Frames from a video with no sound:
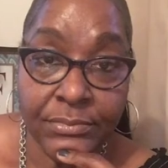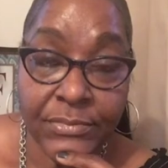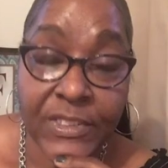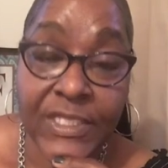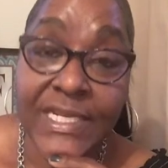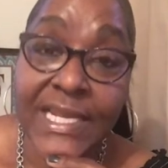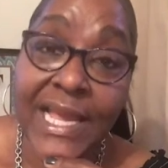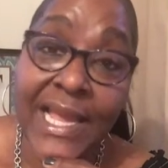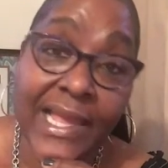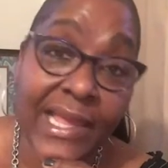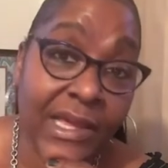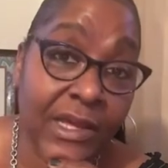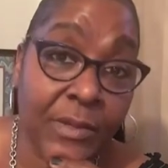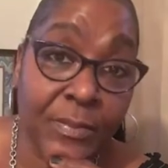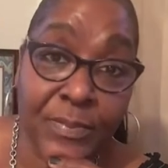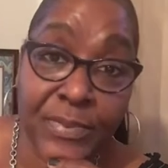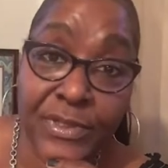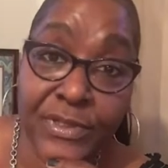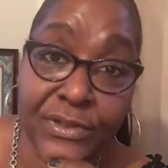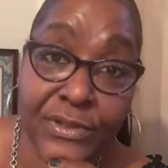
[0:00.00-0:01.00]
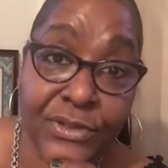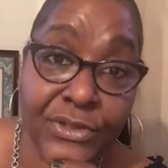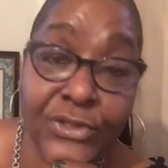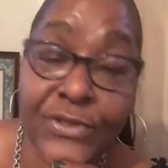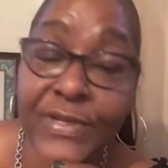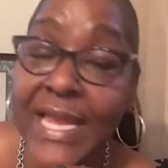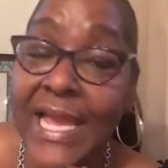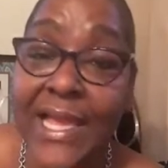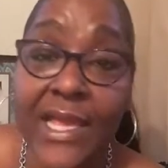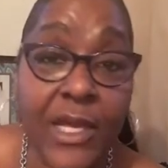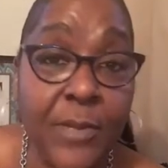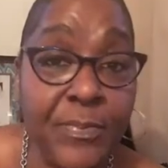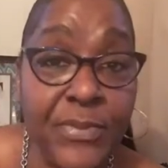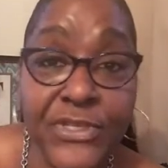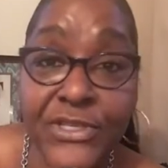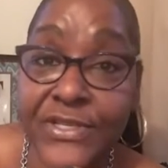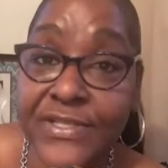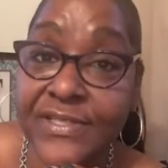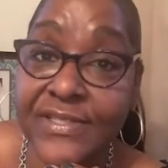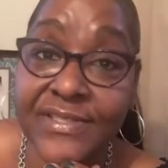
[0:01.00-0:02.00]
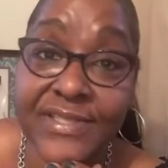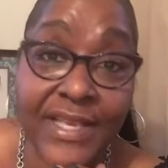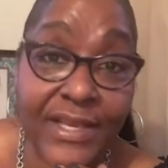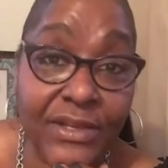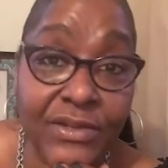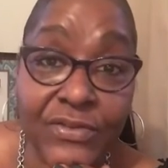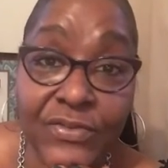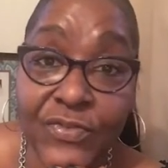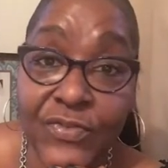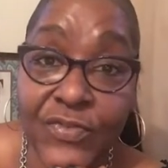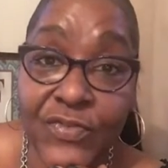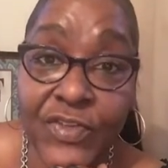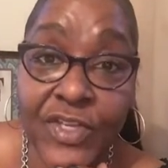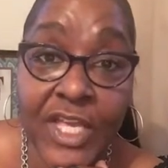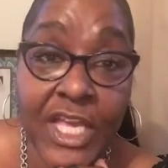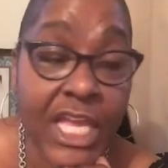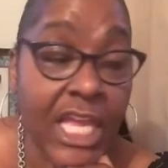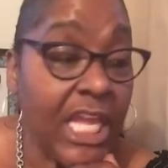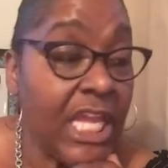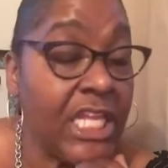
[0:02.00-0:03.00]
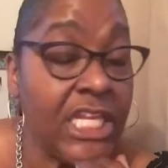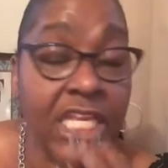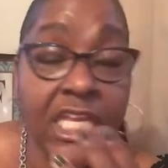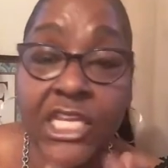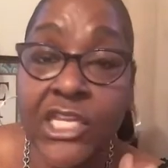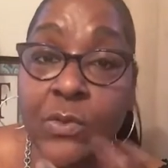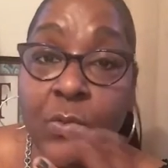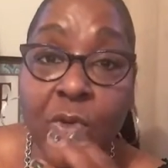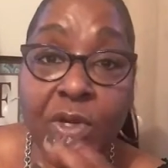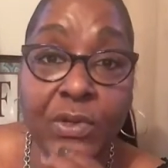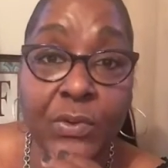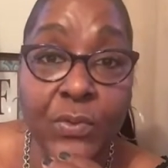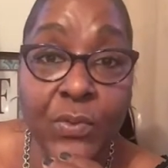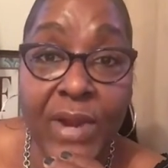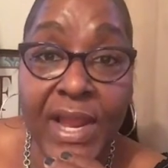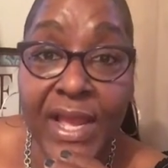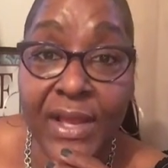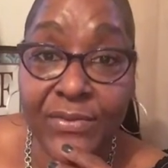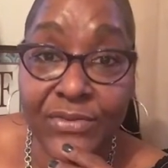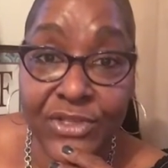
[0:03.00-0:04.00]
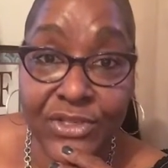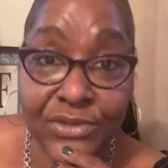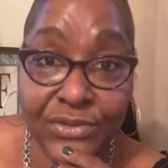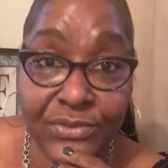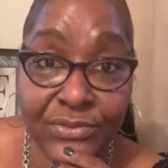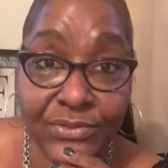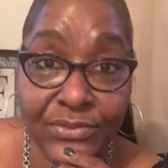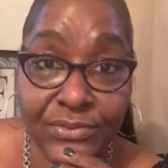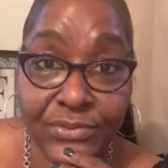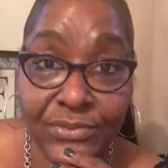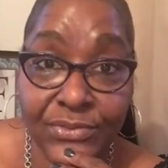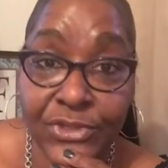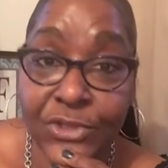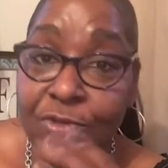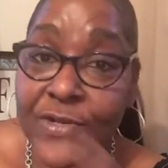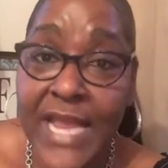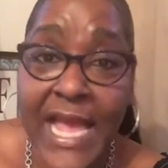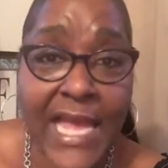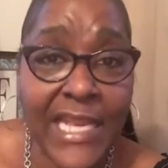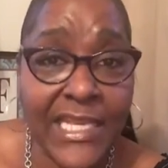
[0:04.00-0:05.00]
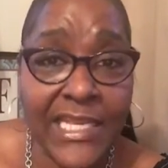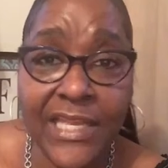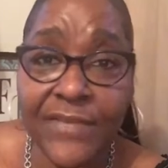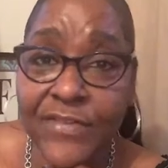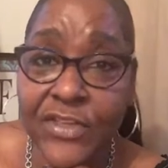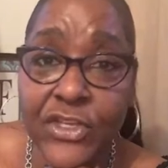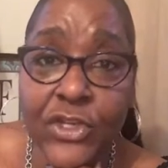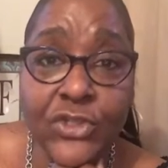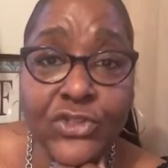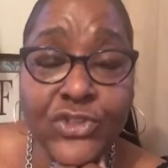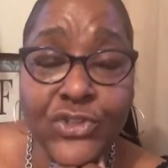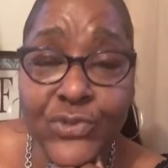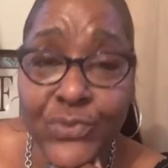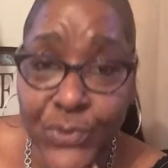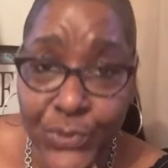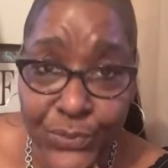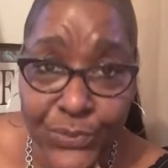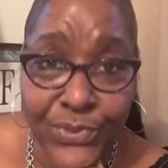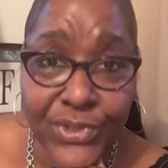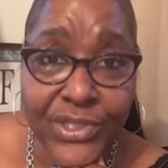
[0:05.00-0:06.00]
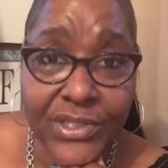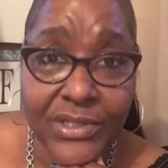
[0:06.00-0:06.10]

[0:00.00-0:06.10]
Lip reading: You're not helping. You're not helping yourself and anyone around you. You're not living your truth.